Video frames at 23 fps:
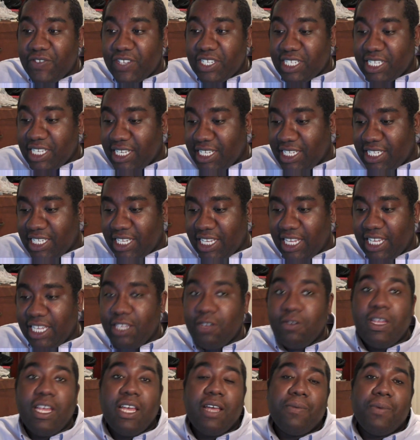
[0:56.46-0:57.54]
Memphis, Tennessee.
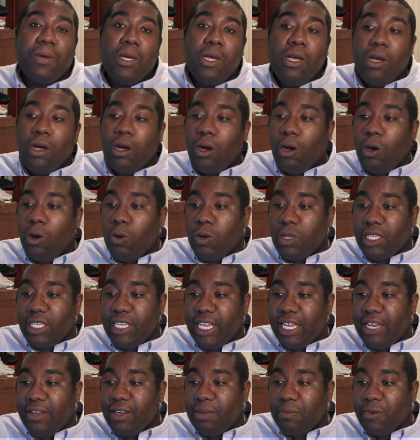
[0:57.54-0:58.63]
You have
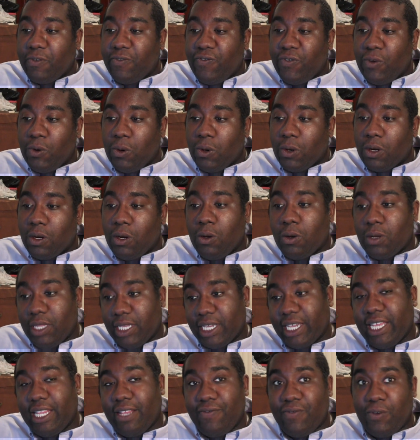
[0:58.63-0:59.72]
Oakland at number four,
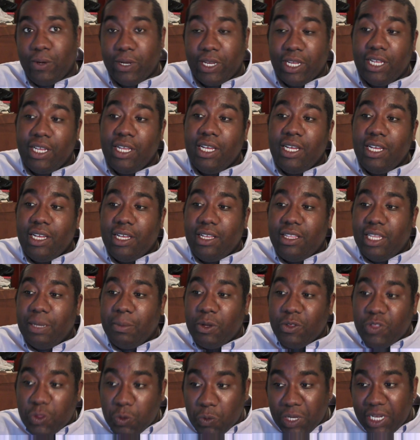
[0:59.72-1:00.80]
Oakland, California.
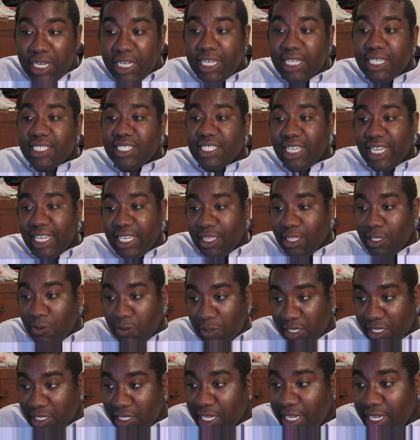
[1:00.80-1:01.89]
Number three, St.
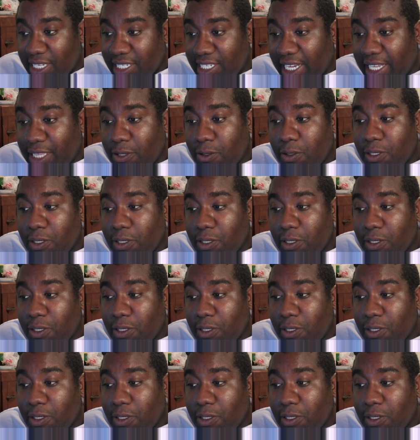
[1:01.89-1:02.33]
Louis. St.